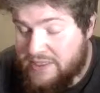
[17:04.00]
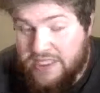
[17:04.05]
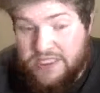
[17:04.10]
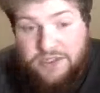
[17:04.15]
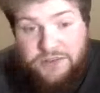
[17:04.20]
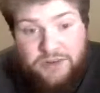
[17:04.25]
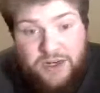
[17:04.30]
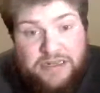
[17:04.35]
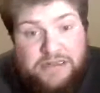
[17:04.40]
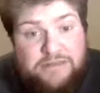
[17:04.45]
it's
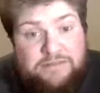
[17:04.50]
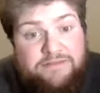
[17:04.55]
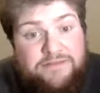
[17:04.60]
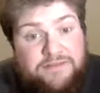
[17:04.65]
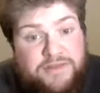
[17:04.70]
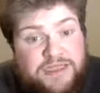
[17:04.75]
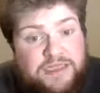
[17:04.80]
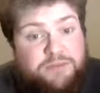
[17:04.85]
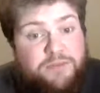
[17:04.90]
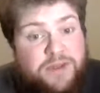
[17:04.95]
been a good
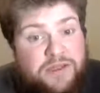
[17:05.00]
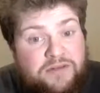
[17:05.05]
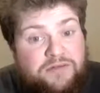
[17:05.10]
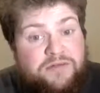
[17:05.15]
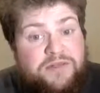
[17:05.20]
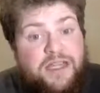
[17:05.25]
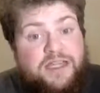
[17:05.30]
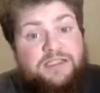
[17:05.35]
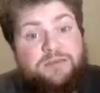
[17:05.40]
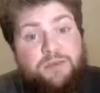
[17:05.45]
run. It's
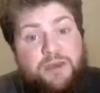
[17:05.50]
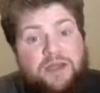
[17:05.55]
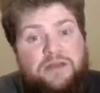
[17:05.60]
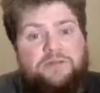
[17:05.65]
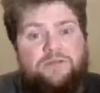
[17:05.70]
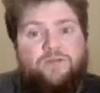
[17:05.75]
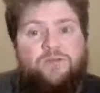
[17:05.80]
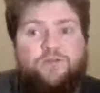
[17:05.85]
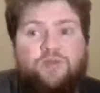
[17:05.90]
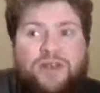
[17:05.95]

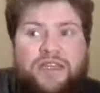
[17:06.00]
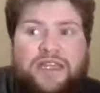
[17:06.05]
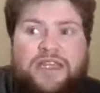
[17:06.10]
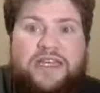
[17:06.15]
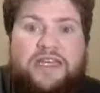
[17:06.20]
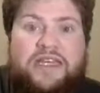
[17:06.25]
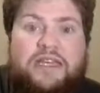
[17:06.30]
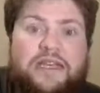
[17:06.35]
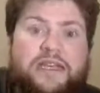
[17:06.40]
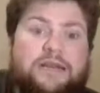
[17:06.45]
been
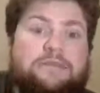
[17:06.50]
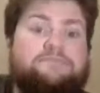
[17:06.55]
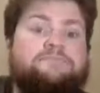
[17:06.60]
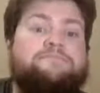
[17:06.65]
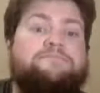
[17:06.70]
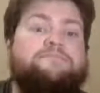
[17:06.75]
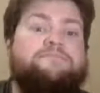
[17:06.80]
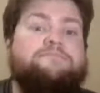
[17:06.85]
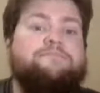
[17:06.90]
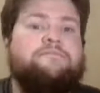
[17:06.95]

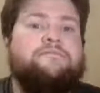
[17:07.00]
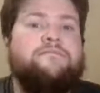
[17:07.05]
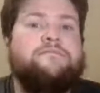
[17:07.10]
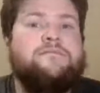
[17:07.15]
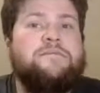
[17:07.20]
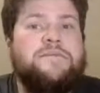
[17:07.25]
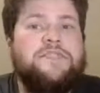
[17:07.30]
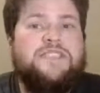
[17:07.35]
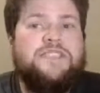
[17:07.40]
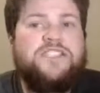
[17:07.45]
really
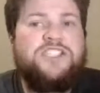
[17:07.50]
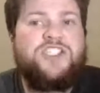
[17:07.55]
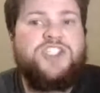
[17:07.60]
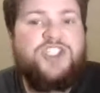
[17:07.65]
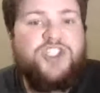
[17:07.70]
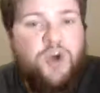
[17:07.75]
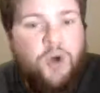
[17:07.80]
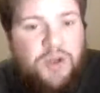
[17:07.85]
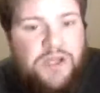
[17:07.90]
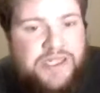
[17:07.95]

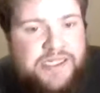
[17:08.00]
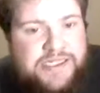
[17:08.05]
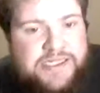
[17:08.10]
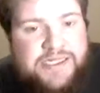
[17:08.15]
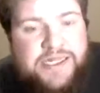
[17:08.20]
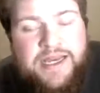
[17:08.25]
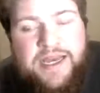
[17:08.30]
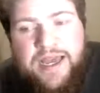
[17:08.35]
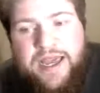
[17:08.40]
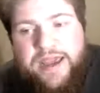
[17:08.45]

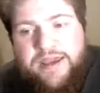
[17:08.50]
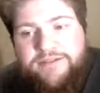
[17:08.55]
solid,